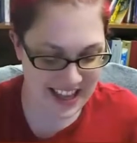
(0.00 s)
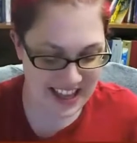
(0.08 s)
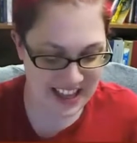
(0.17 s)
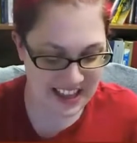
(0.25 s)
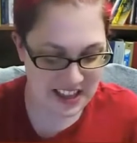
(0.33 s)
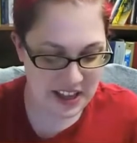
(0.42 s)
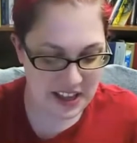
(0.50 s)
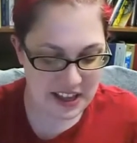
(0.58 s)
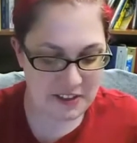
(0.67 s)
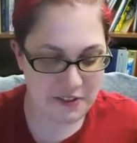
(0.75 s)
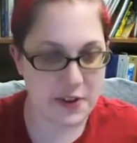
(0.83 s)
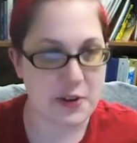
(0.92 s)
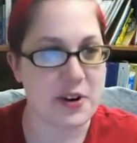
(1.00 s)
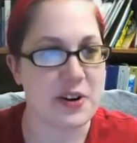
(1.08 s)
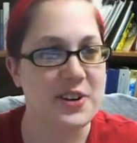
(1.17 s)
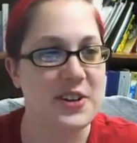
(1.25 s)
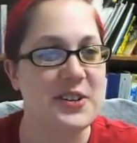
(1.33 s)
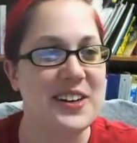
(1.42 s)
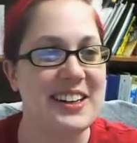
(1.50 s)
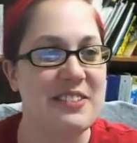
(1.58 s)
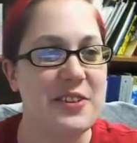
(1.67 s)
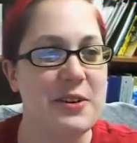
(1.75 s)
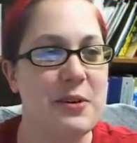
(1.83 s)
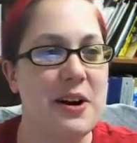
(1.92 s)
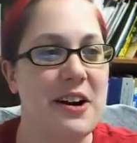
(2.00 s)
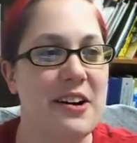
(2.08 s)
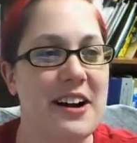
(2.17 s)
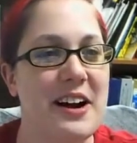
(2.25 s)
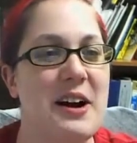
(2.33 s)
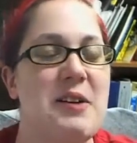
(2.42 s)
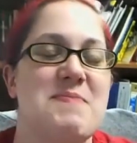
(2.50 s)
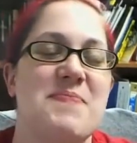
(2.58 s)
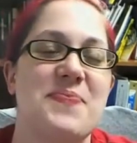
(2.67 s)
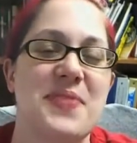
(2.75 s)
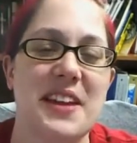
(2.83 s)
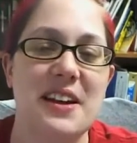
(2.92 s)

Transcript: if you are doing, if you are um,